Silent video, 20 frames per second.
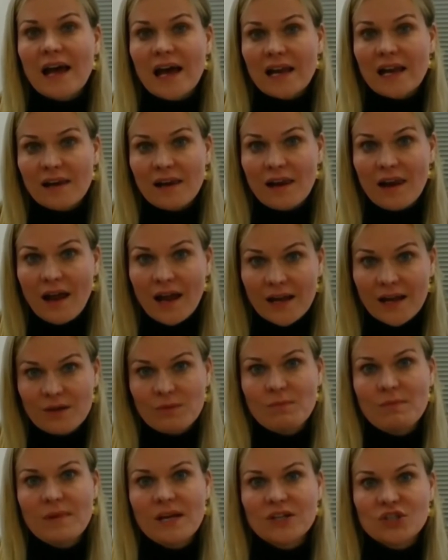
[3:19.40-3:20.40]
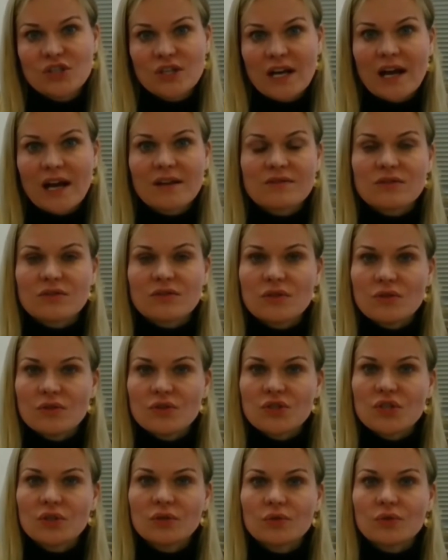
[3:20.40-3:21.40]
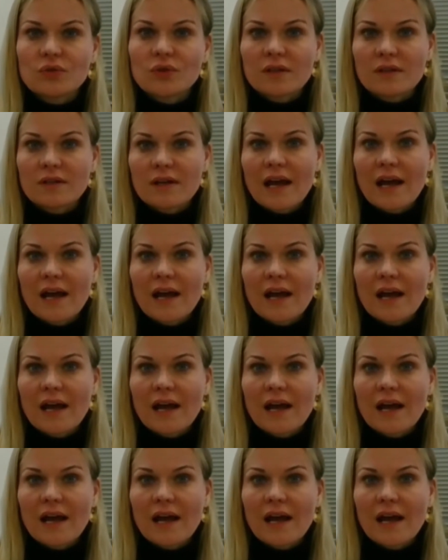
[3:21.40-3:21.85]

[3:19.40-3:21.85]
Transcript: And like me, she has 2 children.